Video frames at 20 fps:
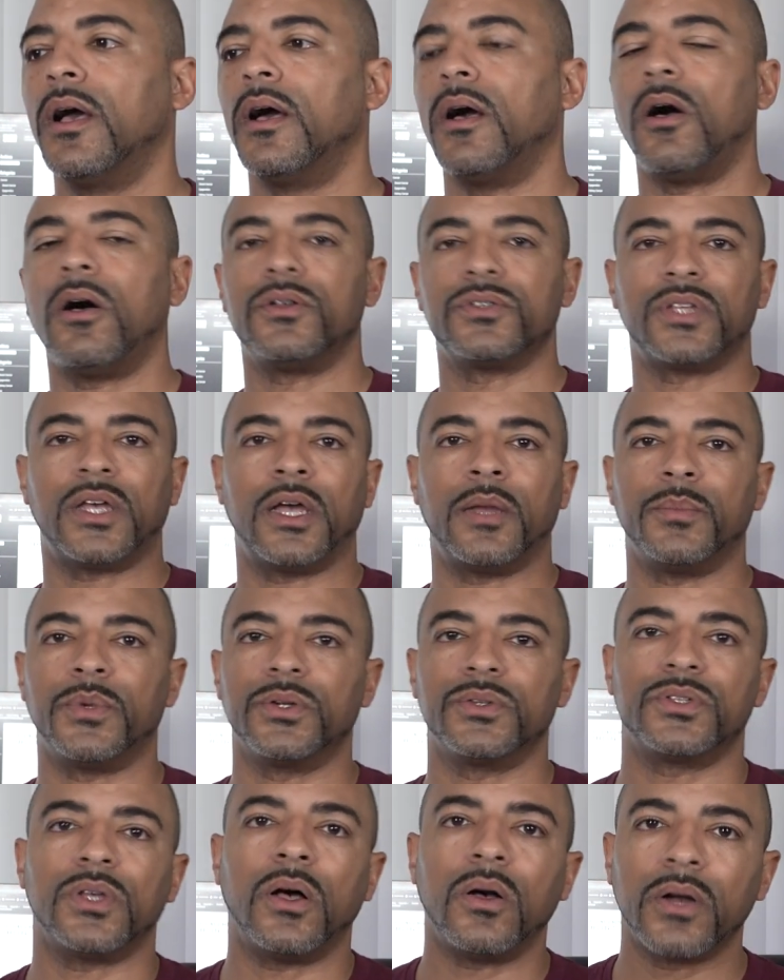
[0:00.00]

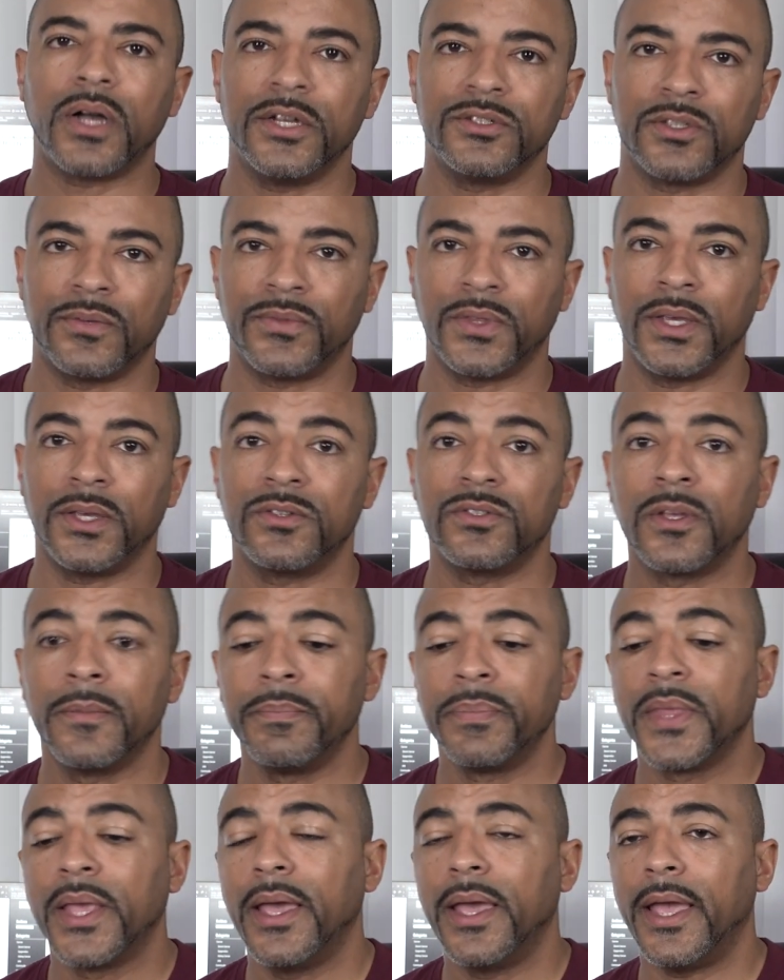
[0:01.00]
Alzheimer's, all kinds of things.
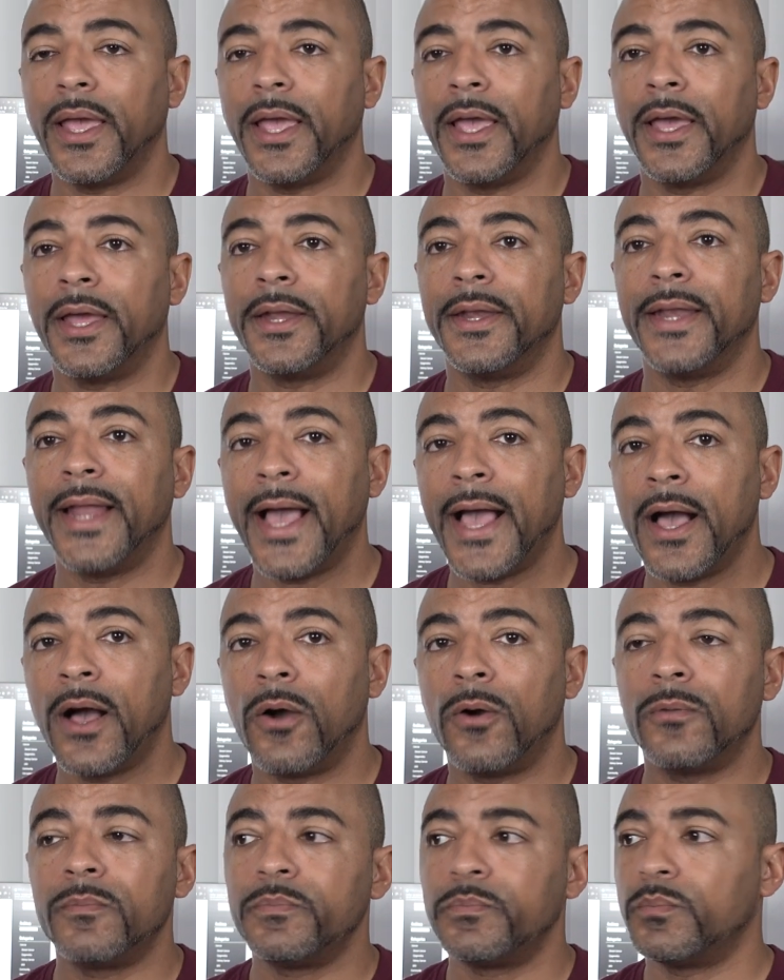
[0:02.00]
And
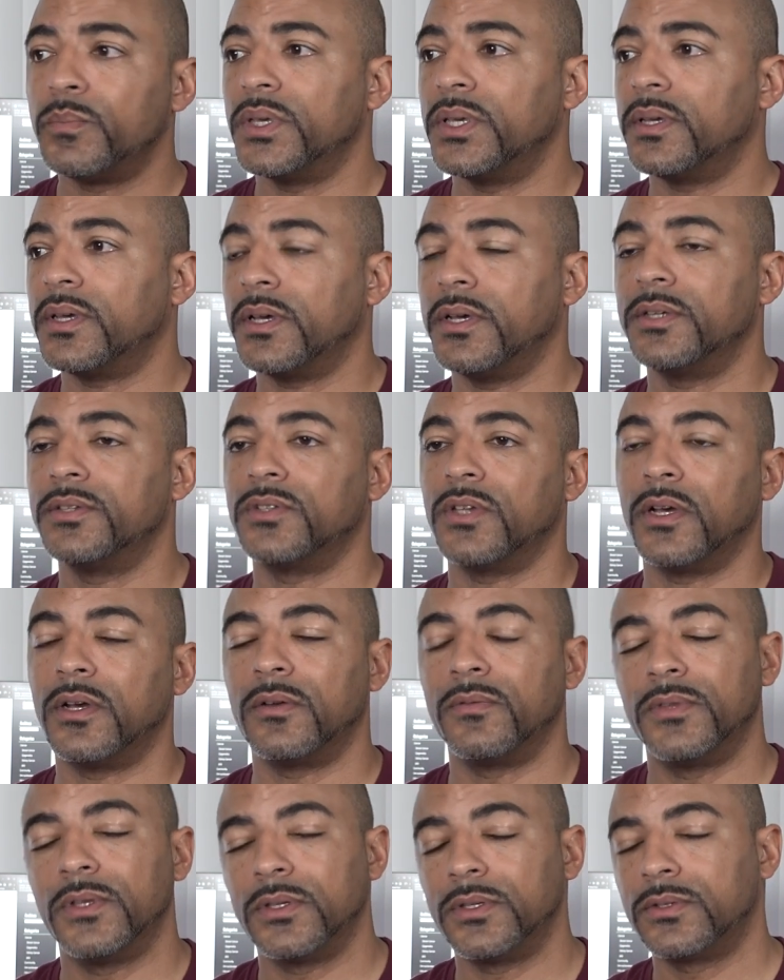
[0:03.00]
now, because
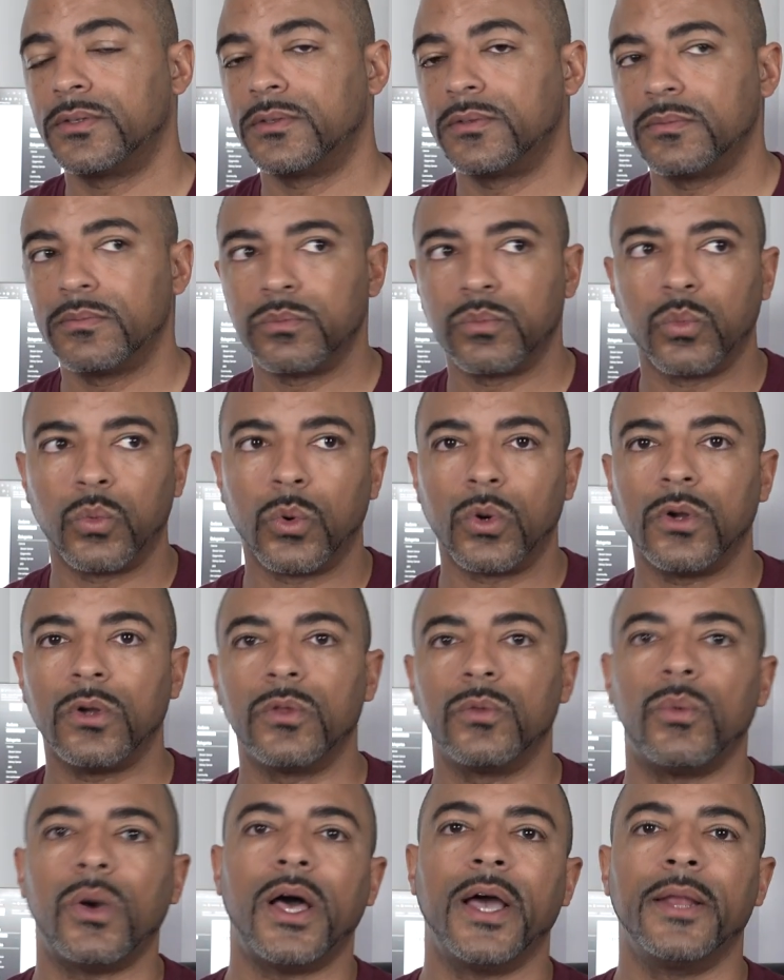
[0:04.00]
of this
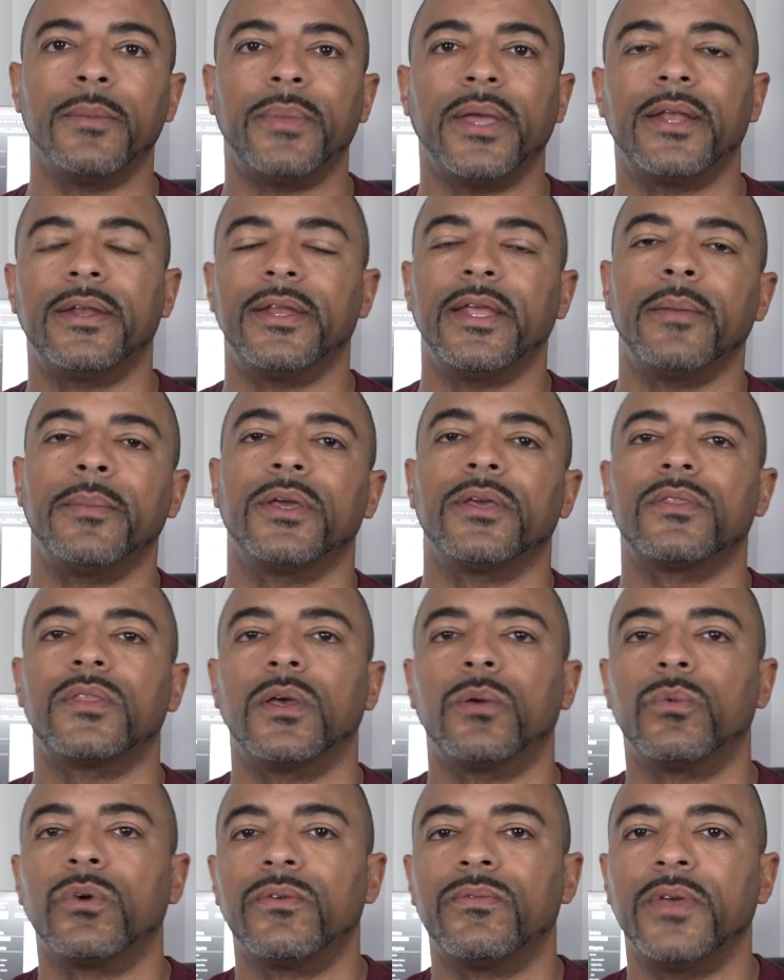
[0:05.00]
worldwide pandemic
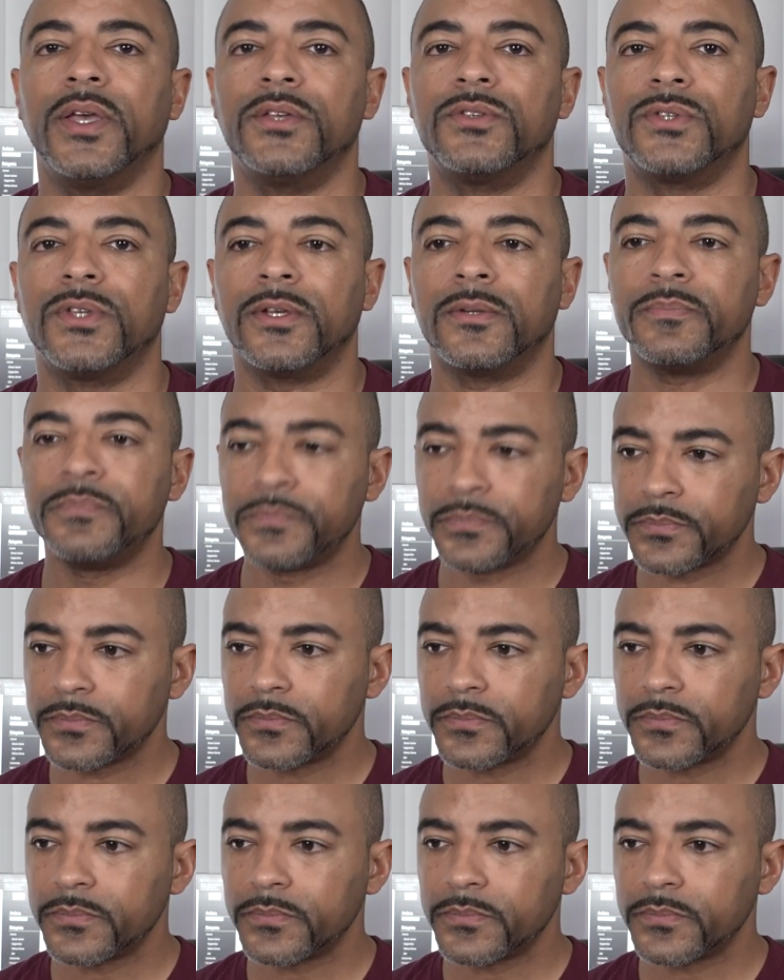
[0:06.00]
that we're facing,